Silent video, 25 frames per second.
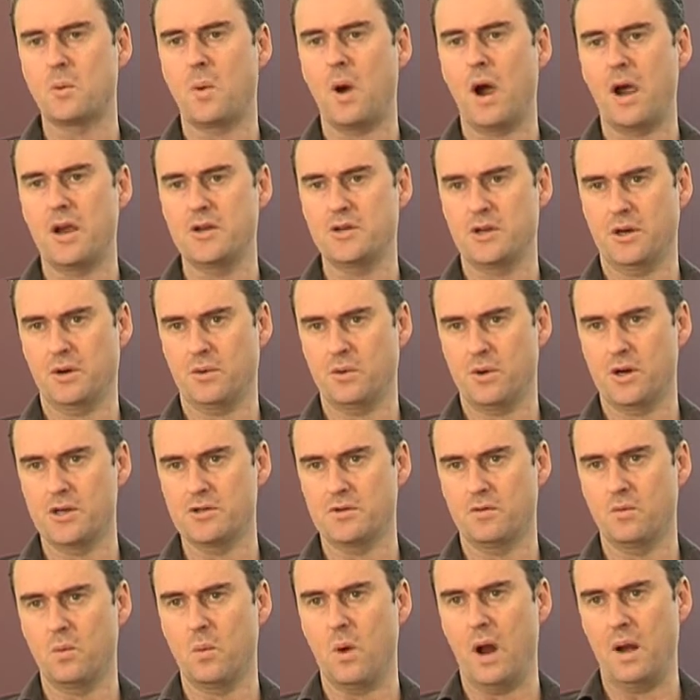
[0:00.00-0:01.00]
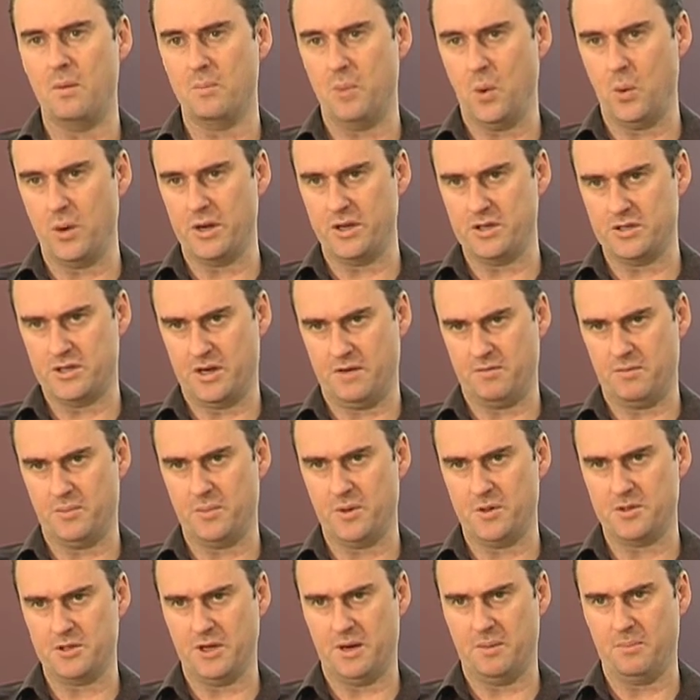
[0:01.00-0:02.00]
wage increase of
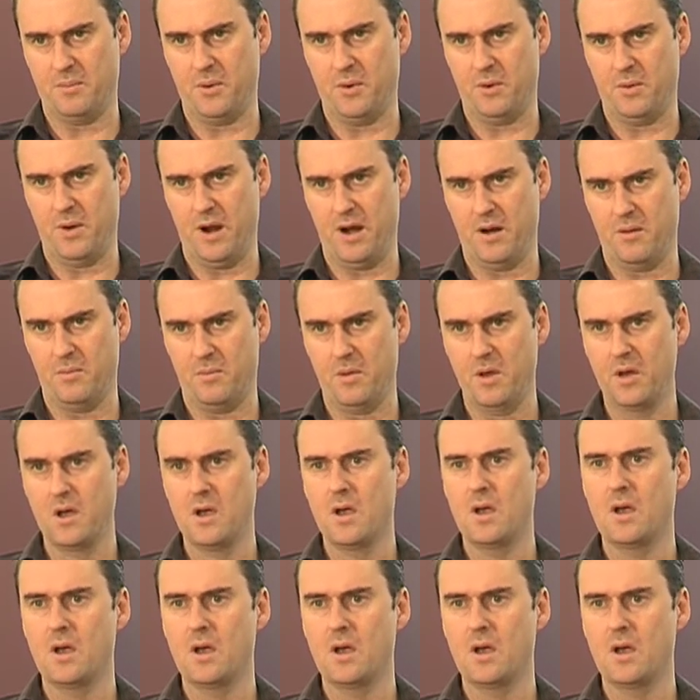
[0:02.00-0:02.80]
1.7% per annum,